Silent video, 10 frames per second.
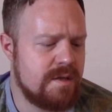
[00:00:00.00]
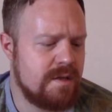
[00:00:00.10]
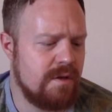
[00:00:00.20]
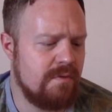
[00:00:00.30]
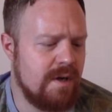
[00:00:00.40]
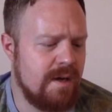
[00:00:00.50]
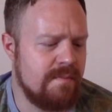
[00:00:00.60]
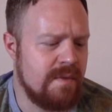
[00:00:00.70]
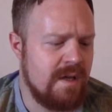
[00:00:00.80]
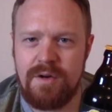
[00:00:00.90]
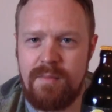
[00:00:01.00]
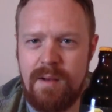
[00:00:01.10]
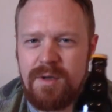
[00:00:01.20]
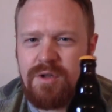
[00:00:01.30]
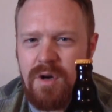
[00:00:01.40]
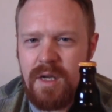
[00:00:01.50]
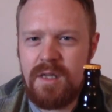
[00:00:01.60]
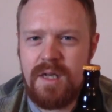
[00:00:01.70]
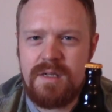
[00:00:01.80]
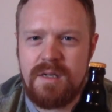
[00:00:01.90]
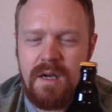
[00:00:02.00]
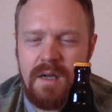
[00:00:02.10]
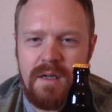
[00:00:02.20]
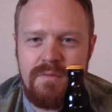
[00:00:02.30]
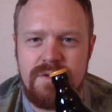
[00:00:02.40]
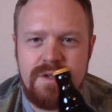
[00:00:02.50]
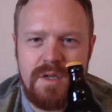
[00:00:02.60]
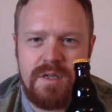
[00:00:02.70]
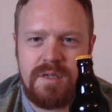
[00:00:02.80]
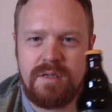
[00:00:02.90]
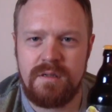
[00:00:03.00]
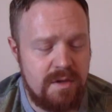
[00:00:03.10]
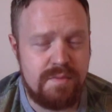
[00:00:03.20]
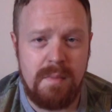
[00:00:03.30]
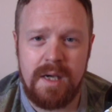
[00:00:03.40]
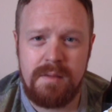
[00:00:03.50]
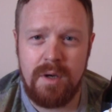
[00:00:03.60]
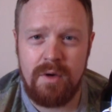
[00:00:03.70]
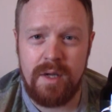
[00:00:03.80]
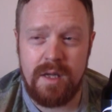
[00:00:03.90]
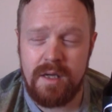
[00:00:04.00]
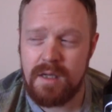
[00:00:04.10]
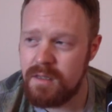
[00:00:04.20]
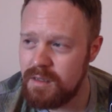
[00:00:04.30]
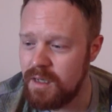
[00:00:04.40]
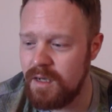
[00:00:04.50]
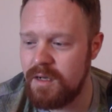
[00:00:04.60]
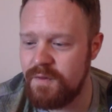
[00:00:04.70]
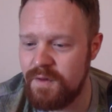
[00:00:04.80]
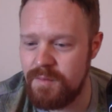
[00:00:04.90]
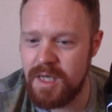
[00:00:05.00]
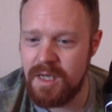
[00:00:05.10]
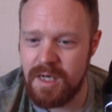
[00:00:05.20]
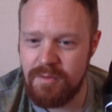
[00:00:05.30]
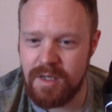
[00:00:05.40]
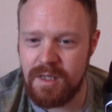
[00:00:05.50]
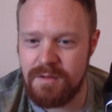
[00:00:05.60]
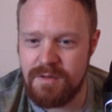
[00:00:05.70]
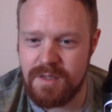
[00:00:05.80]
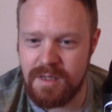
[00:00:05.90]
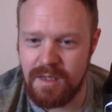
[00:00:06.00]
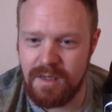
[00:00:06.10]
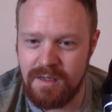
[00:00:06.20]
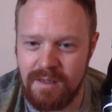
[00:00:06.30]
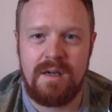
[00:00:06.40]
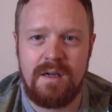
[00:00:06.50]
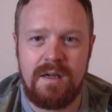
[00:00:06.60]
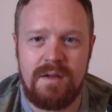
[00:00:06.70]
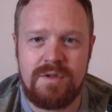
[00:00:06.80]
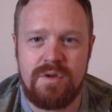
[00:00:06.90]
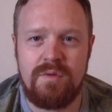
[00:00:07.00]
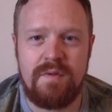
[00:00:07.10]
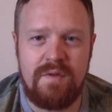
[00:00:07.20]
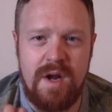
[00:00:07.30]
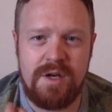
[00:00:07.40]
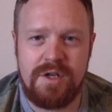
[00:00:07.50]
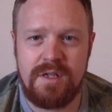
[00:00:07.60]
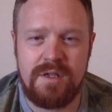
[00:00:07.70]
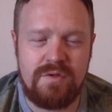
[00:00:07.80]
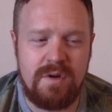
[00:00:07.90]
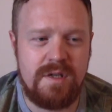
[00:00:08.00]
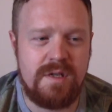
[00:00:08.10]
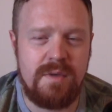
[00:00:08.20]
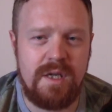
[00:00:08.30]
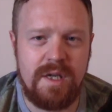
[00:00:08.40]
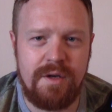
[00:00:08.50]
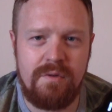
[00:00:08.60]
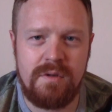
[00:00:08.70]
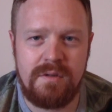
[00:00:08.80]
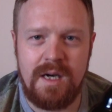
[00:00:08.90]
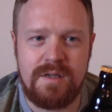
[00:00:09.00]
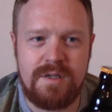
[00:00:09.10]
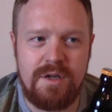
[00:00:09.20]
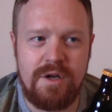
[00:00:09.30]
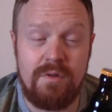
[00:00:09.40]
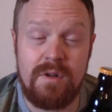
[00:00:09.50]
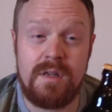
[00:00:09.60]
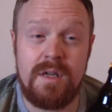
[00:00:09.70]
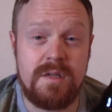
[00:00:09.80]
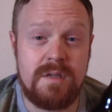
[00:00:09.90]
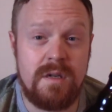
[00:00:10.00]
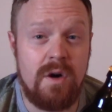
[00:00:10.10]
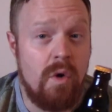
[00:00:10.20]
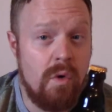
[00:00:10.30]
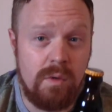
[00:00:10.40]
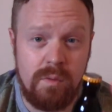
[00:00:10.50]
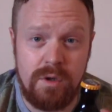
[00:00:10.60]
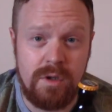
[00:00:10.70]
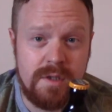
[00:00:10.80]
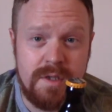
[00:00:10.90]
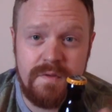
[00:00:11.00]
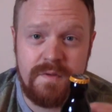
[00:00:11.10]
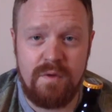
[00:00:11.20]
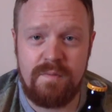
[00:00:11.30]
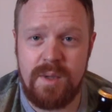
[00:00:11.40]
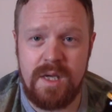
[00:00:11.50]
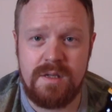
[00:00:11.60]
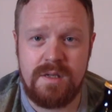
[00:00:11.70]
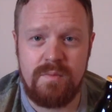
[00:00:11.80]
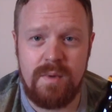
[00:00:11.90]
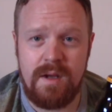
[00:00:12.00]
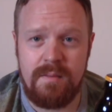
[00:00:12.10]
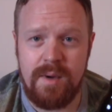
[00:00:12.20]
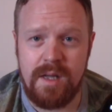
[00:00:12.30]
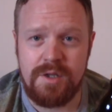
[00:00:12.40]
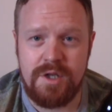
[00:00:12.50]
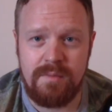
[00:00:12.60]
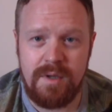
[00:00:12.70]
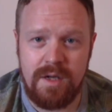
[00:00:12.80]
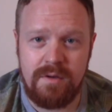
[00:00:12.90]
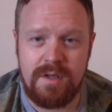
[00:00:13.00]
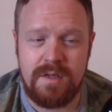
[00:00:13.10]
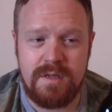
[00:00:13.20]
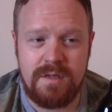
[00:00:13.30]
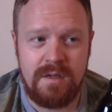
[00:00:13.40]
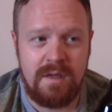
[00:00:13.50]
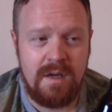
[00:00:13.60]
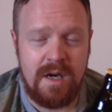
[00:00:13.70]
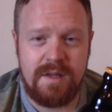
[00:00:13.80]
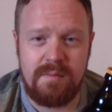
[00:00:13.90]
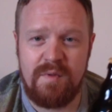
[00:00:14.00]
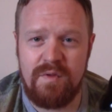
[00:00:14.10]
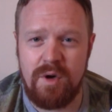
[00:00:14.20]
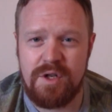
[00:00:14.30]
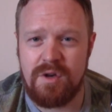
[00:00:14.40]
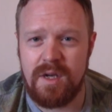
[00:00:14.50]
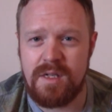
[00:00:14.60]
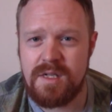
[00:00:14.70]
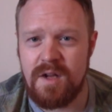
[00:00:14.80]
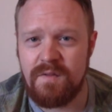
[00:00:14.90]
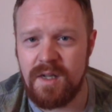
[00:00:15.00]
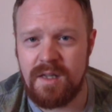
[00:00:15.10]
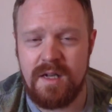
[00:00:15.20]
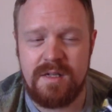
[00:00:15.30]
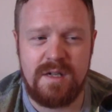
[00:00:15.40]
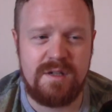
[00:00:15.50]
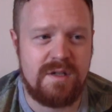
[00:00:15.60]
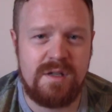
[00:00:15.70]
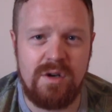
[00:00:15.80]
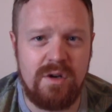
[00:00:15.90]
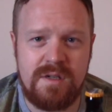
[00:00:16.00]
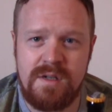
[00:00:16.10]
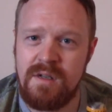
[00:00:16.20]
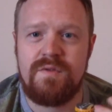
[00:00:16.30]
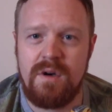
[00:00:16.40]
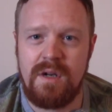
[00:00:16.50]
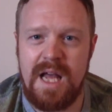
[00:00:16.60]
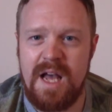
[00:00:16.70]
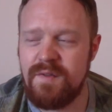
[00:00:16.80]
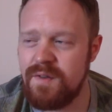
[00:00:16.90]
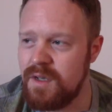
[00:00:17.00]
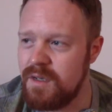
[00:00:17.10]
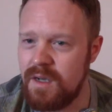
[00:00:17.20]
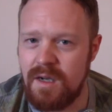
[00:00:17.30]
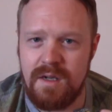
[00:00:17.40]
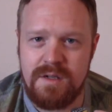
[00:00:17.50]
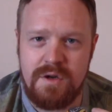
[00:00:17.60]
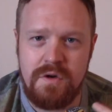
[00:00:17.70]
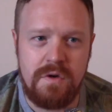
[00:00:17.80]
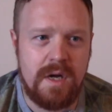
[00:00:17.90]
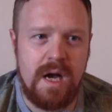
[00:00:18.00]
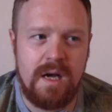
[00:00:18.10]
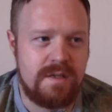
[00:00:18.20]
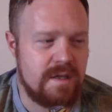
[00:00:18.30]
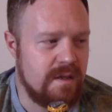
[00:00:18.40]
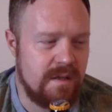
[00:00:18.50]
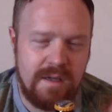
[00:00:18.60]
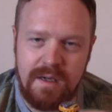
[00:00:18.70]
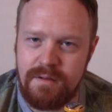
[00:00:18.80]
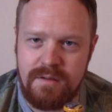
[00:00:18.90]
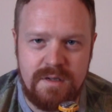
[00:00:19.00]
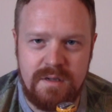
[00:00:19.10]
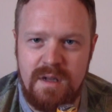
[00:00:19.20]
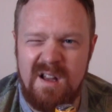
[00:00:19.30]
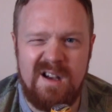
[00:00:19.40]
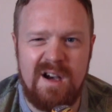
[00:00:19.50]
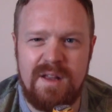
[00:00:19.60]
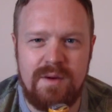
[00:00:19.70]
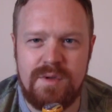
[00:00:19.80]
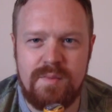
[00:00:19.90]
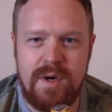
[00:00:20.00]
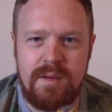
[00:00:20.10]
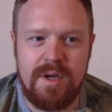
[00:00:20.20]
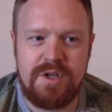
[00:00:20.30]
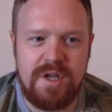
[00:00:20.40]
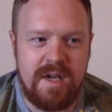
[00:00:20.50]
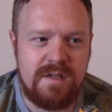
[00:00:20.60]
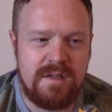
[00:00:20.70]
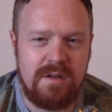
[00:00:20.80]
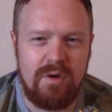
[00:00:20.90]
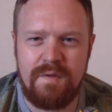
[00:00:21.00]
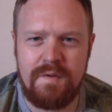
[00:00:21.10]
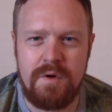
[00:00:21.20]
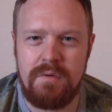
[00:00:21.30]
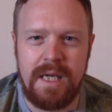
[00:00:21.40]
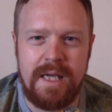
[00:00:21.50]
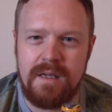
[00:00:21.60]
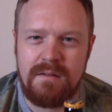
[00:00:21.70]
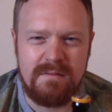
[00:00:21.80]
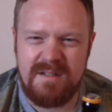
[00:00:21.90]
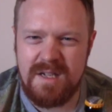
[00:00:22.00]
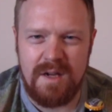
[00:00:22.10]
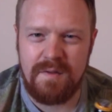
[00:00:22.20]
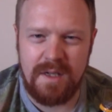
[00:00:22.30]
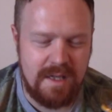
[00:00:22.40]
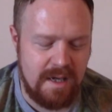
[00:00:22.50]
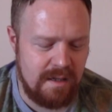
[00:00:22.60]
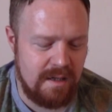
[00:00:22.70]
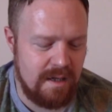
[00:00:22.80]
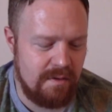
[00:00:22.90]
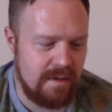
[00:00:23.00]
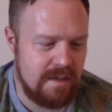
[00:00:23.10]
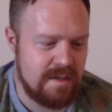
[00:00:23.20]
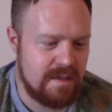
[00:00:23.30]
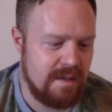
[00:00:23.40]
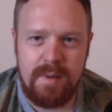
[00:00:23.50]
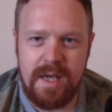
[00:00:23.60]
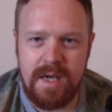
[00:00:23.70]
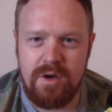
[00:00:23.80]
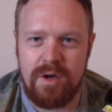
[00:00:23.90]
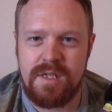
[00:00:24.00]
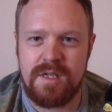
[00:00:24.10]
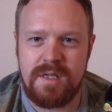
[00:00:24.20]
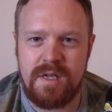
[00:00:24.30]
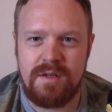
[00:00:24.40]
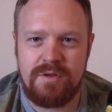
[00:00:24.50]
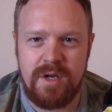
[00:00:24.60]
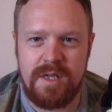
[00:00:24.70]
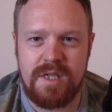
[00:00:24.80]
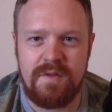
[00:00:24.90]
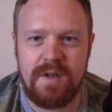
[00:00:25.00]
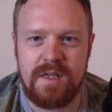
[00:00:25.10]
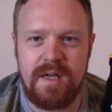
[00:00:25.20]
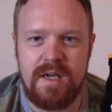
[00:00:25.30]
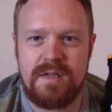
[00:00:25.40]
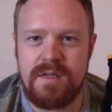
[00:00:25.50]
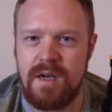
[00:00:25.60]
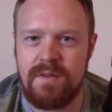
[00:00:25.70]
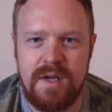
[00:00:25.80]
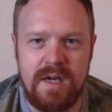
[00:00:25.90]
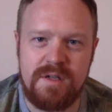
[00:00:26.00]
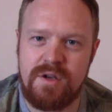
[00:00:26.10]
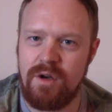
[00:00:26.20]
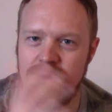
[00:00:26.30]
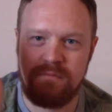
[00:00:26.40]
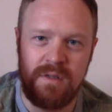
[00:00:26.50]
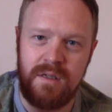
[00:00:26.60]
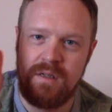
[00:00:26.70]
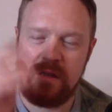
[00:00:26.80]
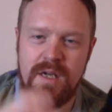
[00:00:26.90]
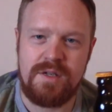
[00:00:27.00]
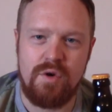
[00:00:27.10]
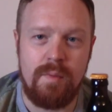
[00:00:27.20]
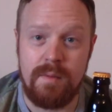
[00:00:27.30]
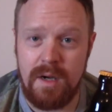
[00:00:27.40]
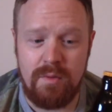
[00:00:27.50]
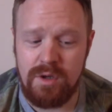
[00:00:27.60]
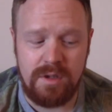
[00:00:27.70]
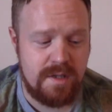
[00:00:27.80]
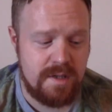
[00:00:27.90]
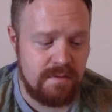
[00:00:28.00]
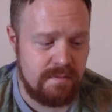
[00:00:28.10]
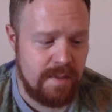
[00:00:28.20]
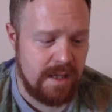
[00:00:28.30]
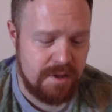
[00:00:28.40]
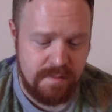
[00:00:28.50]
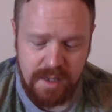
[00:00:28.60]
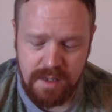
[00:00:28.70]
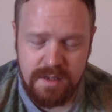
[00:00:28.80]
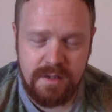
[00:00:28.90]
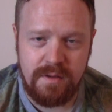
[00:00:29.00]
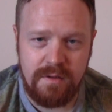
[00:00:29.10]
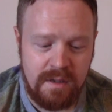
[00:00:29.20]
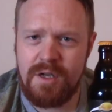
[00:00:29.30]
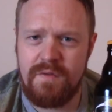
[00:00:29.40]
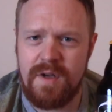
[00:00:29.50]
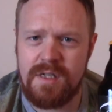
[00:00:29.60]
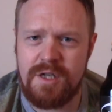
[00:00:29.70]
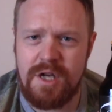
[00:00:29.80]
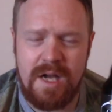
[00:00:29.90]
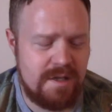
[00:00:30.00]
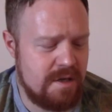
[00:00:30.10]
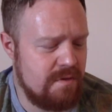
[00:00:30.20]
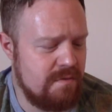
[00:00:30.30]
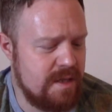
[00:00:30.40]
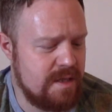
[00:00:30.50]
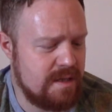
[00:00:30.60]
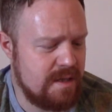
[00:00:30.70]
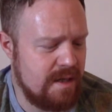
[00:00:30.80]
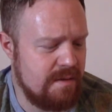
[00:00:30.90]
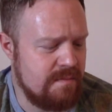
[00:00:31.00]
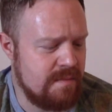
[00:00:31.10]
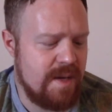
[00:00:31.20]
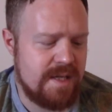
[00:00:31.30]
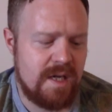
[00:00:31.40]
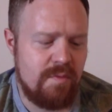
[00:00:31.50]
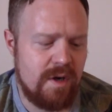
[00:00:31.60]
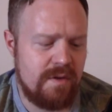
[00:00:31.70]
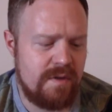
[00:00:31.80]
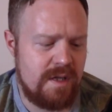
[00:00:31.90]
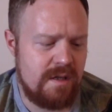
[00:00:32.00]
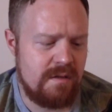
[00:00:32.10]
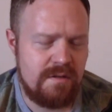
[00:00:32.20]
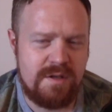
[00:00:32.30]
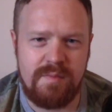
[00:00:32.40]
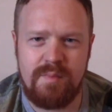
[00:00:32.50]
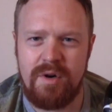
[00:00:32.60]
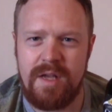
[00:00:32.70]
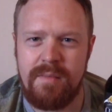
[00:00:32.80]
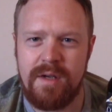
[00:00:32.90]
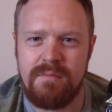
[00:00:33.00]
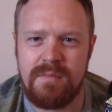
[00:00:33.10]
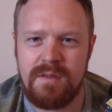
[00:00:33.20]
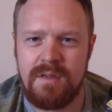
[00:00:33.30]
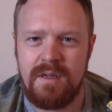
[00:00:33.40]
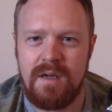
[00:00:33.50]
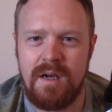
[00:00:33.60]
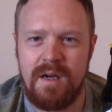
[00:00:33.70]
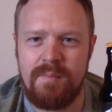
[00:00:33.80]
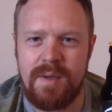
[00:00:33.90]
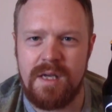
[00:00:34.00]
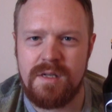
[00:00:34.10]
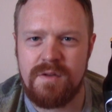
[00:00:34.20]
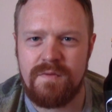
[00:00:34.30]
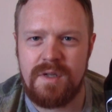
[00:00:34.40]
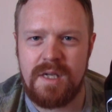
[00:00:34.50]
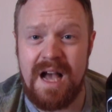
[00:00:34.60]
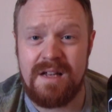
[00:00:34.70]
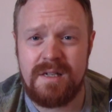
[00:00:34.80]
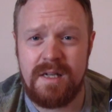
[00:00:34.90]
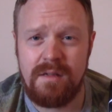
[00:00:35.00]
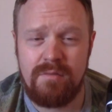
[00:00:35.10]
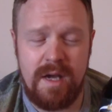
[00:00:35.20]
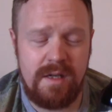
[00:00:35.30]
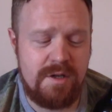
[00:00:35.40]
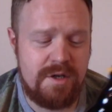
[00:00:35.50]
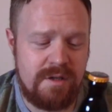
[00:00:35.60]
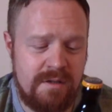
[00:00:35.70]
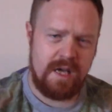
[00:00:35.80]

So um, I remember trying this and it was just, it was mind blowing I think, uh, for me anyway. It was, uh, uh, it was so refreshing to try something new and to know that there's a whole world of, of beers in, in Belgium, you know, because I think before I tried stuff like this, I just thought you've got Leffe and Hoegaarden and and that was pretty much it, or Früli and stuff like that, you know. And but yeah, got into st trying stuff like this, and then it's gone it's opened my world to Belgian beers. So Cuvée de Chateau is um, basically one of the sort of premium uh, beers of the Kasteel range.